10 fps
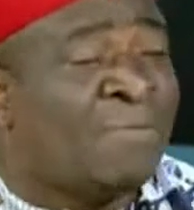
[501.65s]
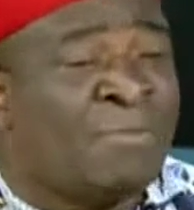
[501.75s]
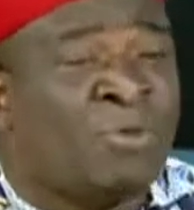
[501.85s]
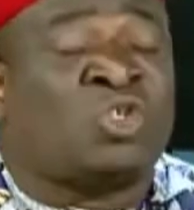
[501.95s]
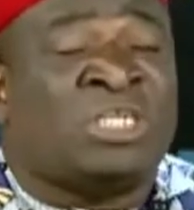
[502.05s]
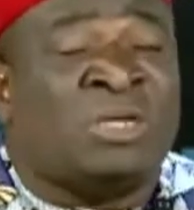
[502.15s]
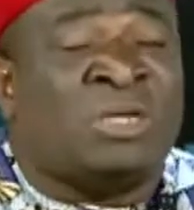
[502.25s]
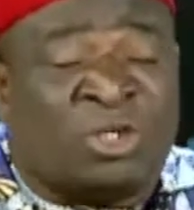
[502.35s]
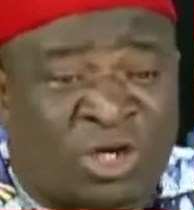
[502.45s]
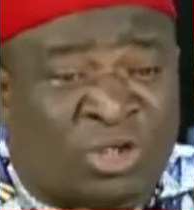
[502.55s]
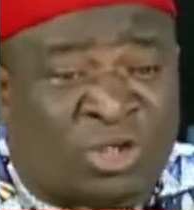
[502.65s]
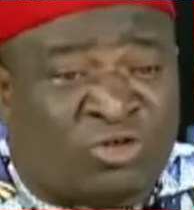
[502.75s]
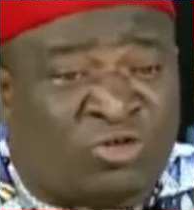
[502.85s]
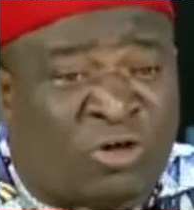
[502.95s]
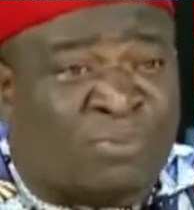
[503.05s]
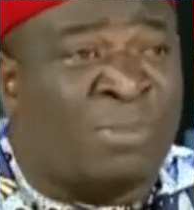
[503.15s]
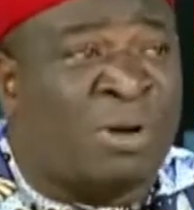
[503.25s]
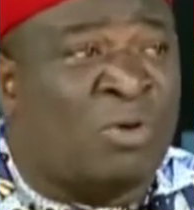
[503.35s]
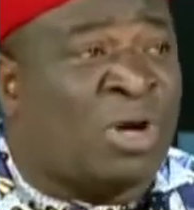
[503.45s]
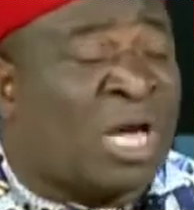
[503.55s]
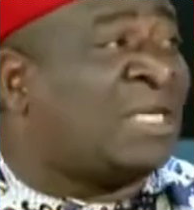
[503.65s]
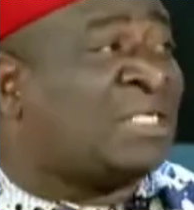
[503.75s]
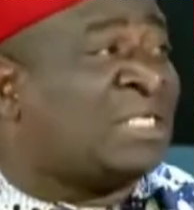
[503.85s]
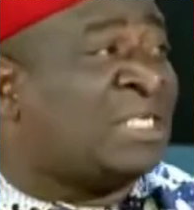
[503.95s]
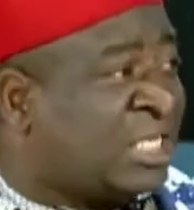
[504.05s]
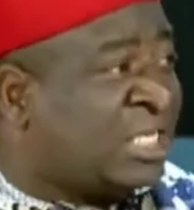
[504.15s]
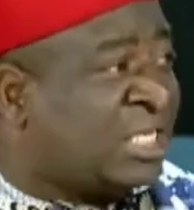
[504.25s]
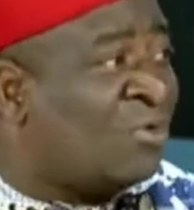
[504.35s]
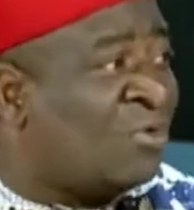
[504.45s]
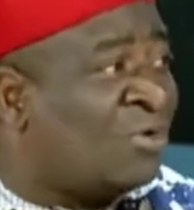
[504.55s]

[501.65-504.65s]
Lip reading: Because the majority of the problem we have as Igbo